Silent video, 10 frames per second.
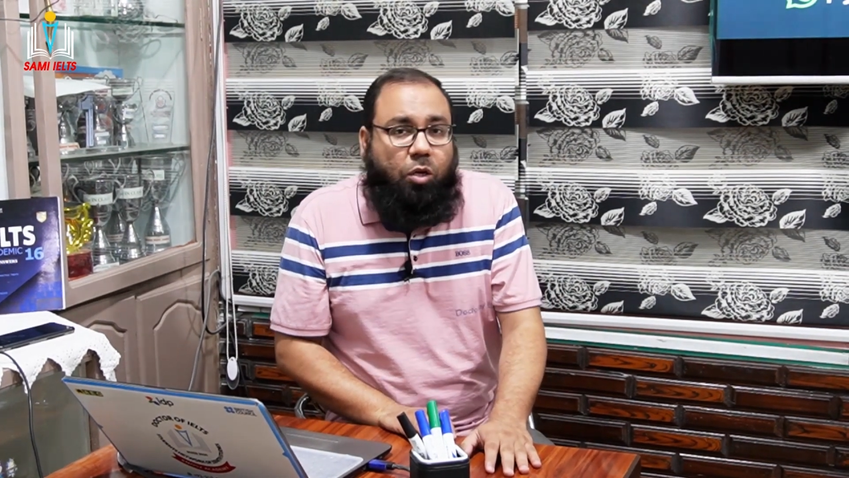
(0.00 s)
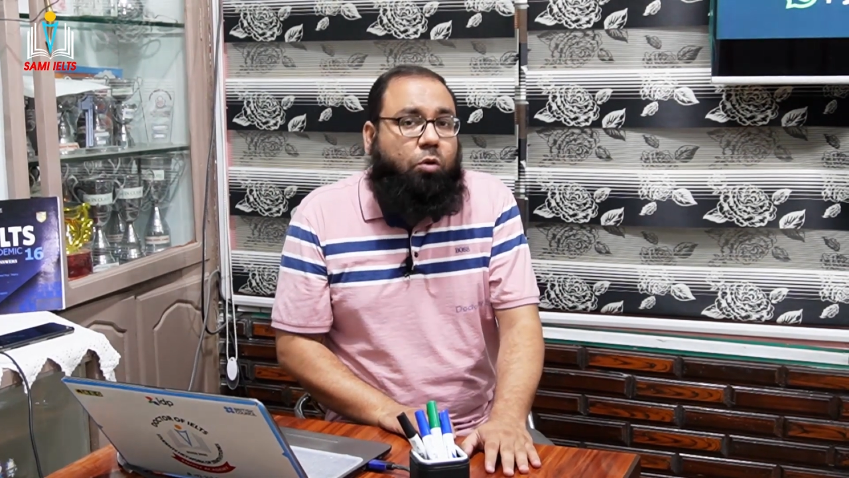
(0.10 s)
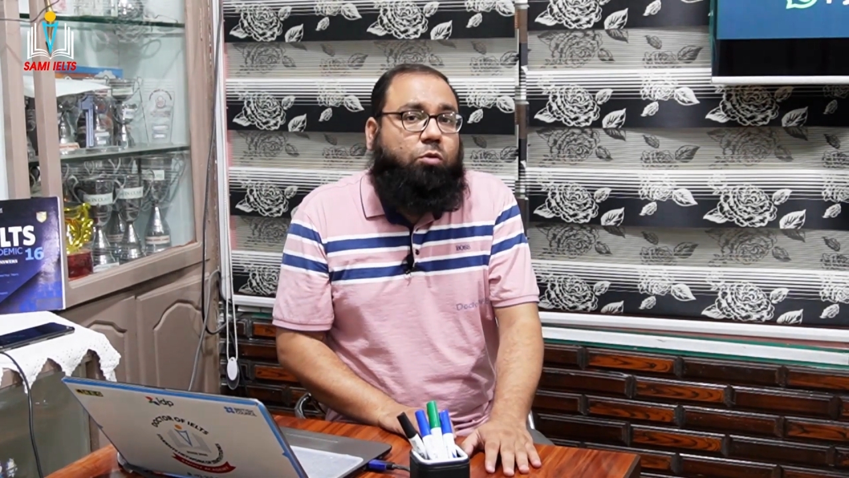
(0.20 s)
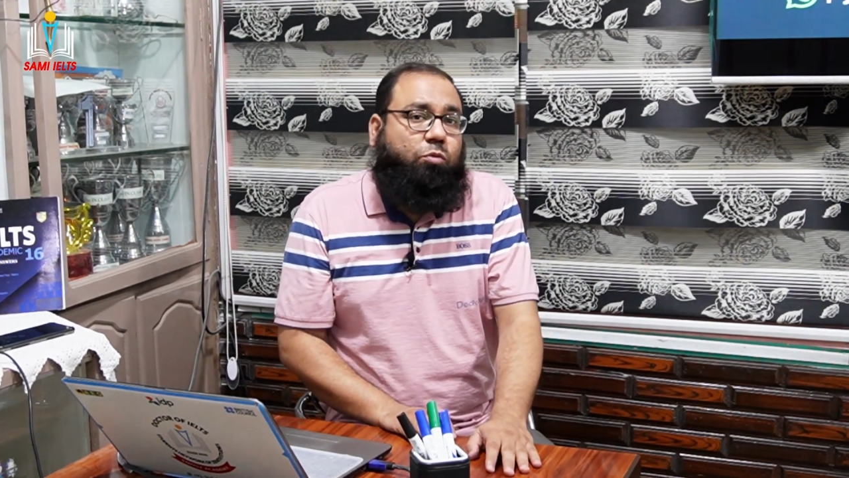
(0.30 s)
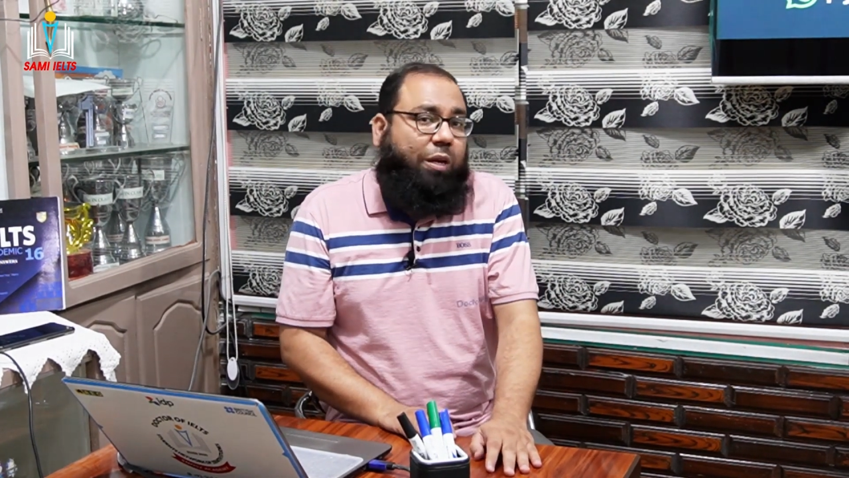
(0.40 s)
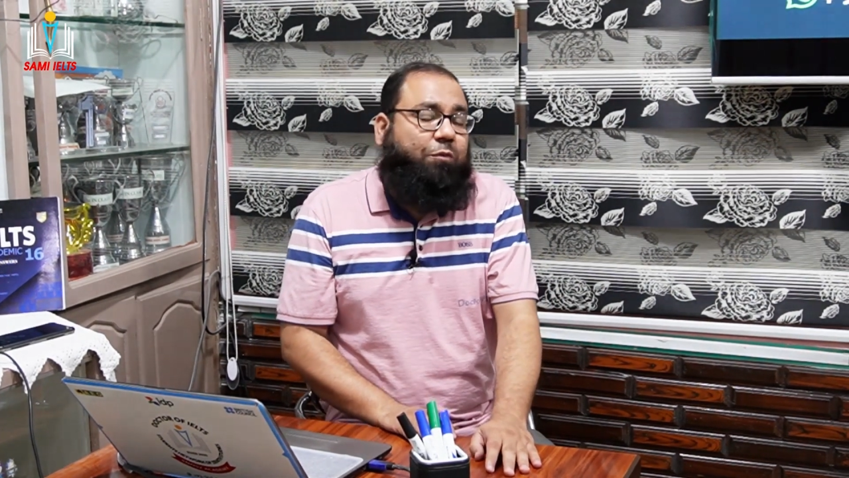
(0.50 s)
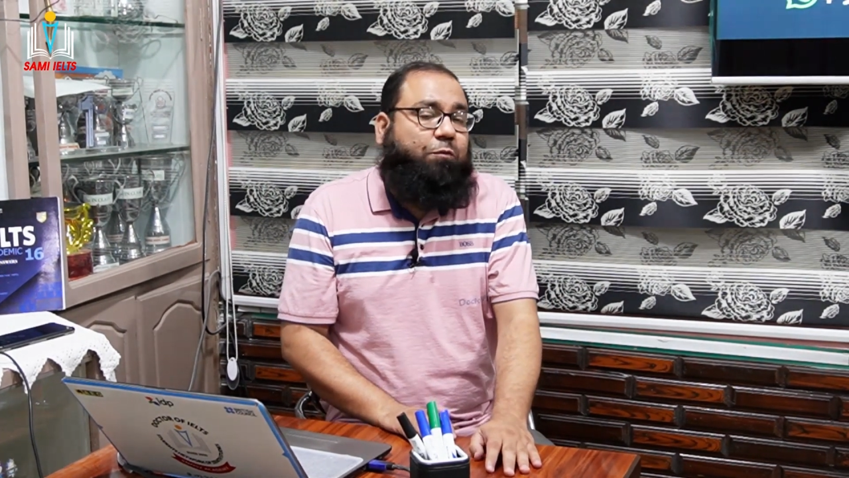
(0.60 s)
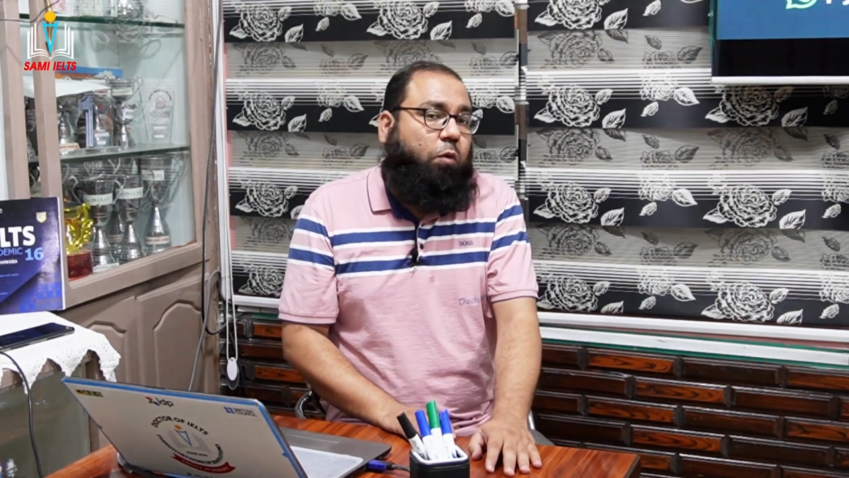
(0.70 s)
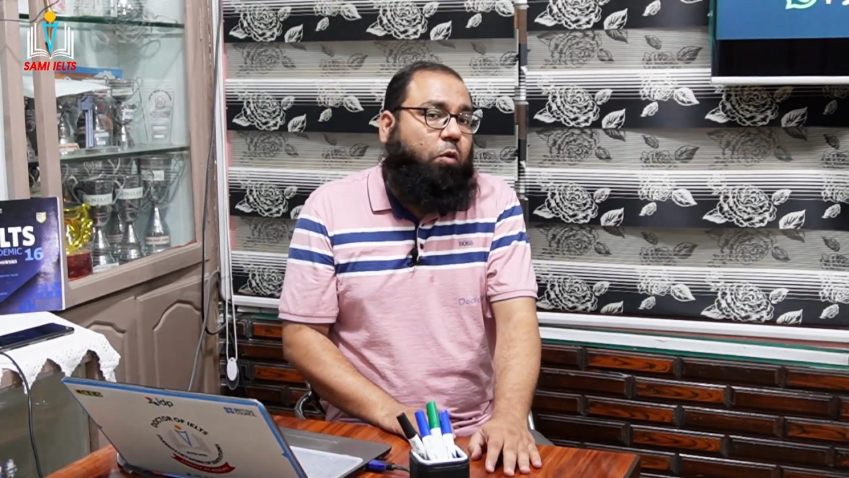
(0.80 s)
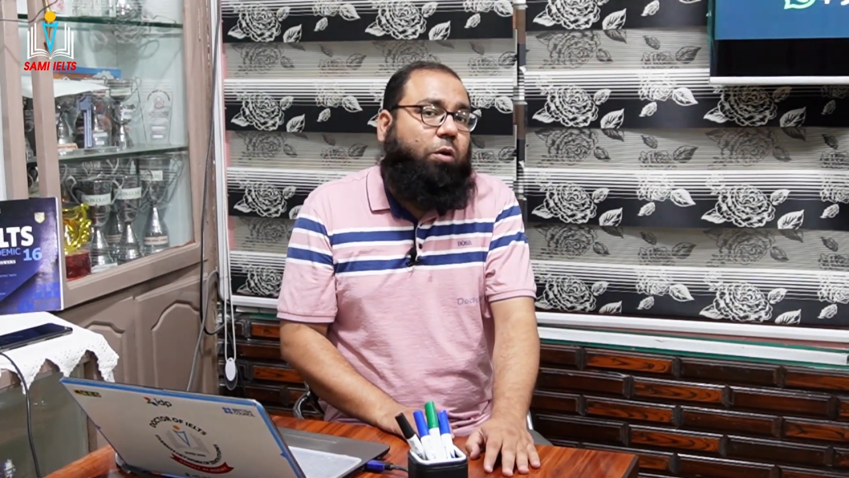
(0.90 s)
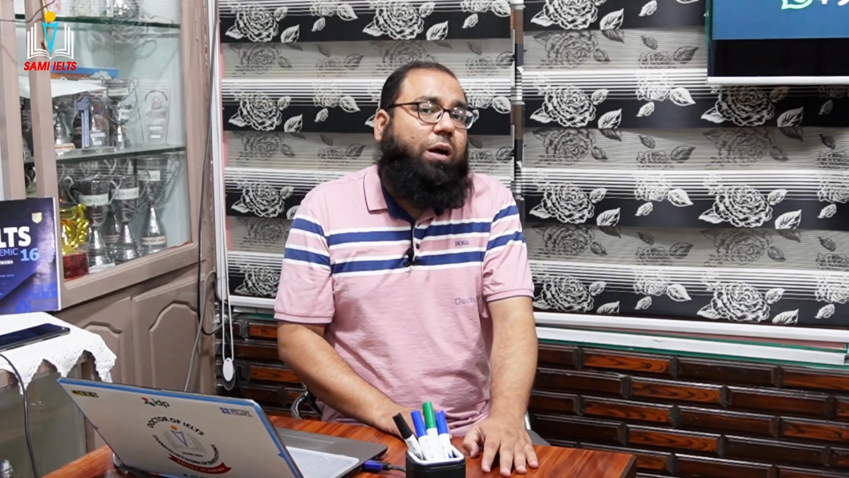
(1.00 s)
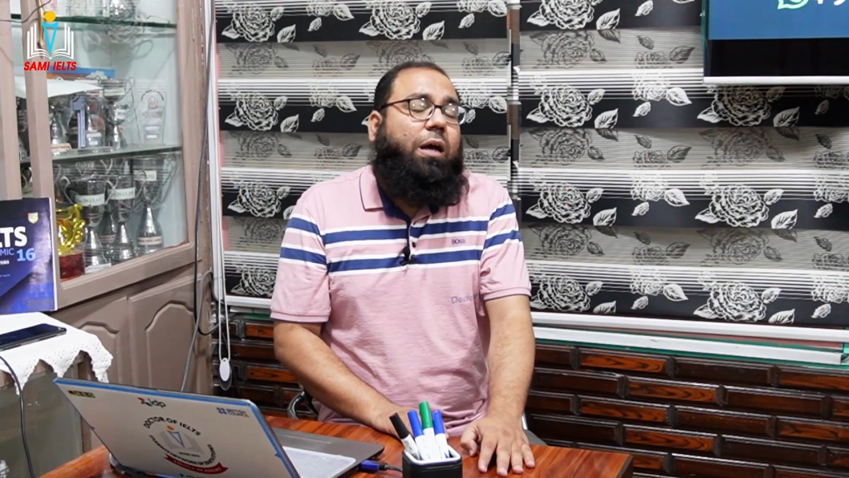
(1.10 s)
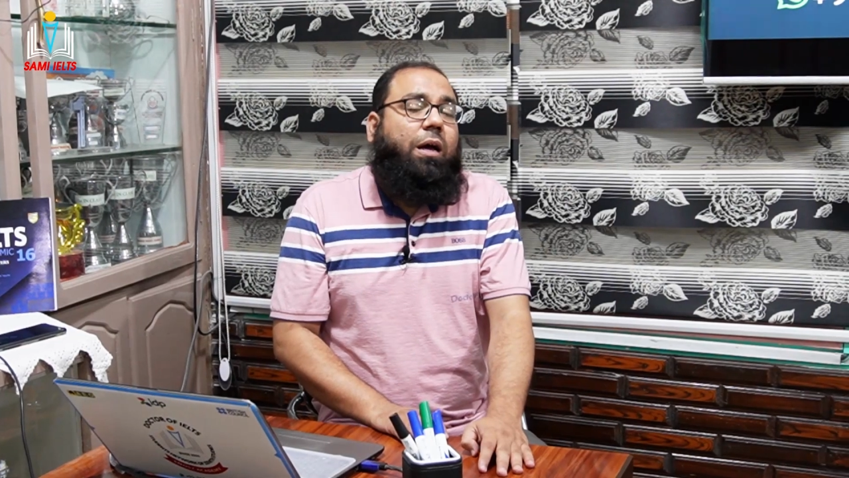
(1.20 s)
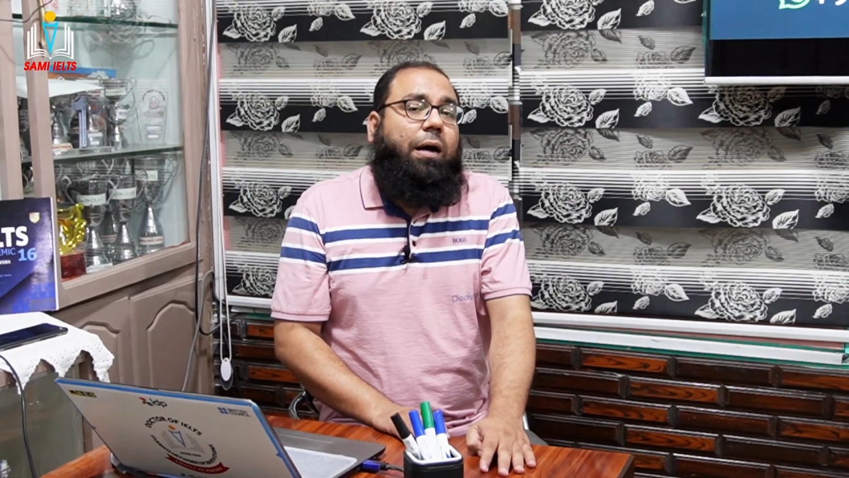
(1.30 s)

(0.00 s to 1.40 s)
3, 4,